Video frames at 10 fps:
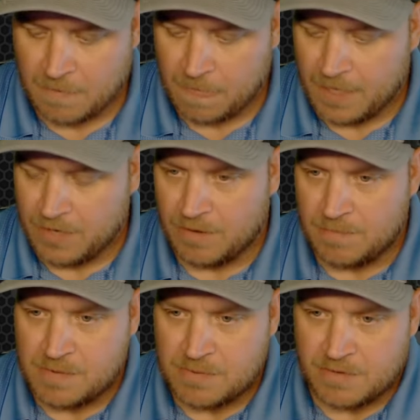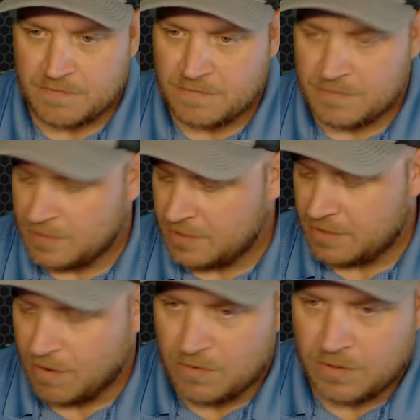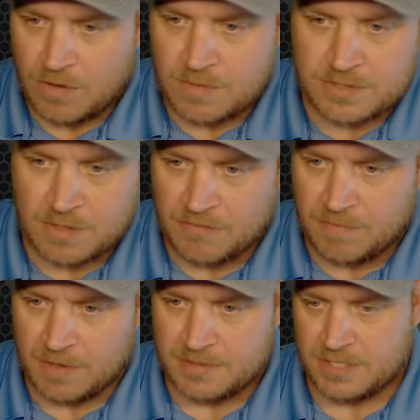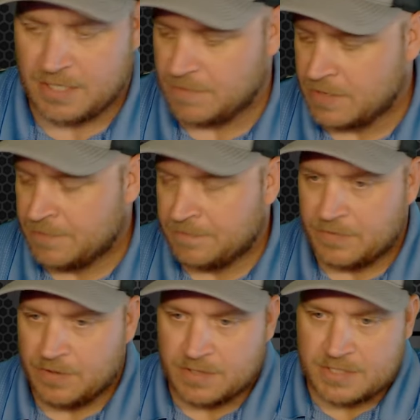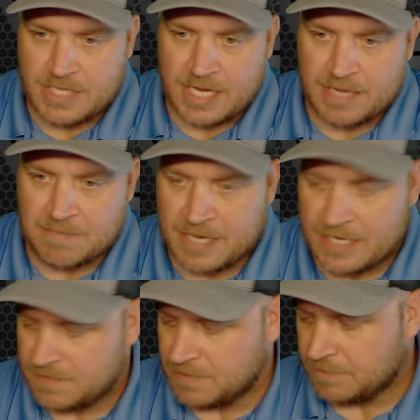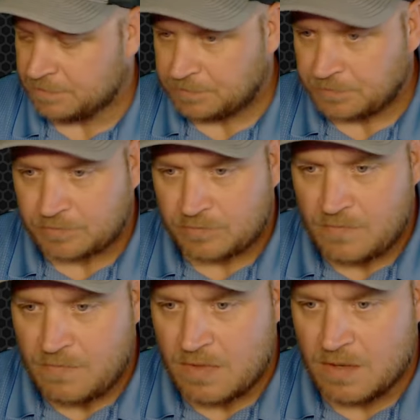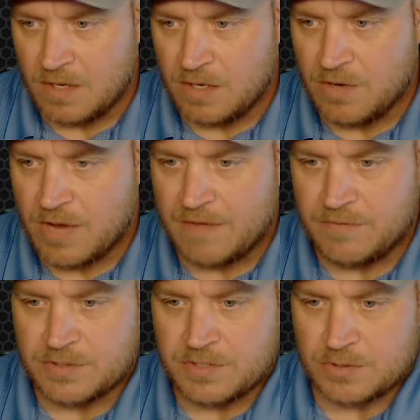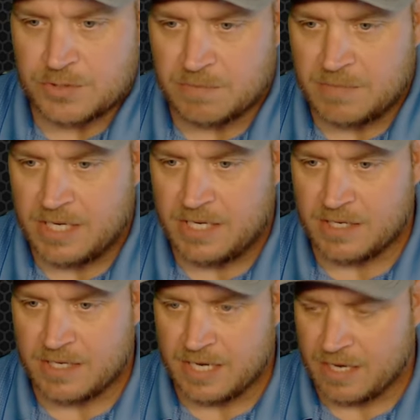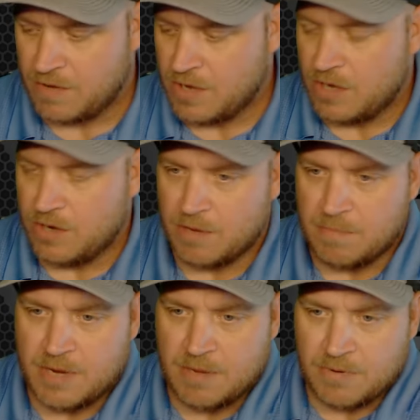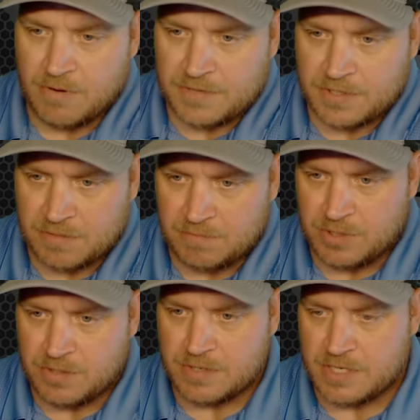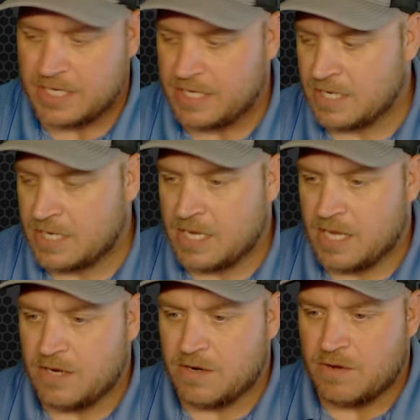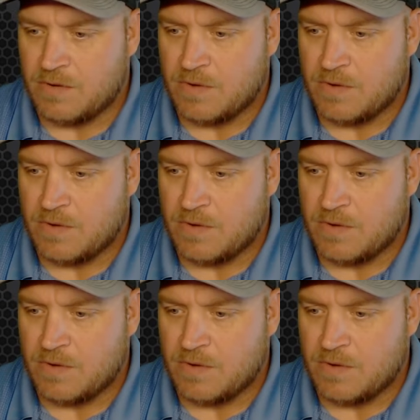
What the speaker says: You're a member of the Oklahoma softball team. You're a second baseman. You have your social media account. You're a member of the community. Do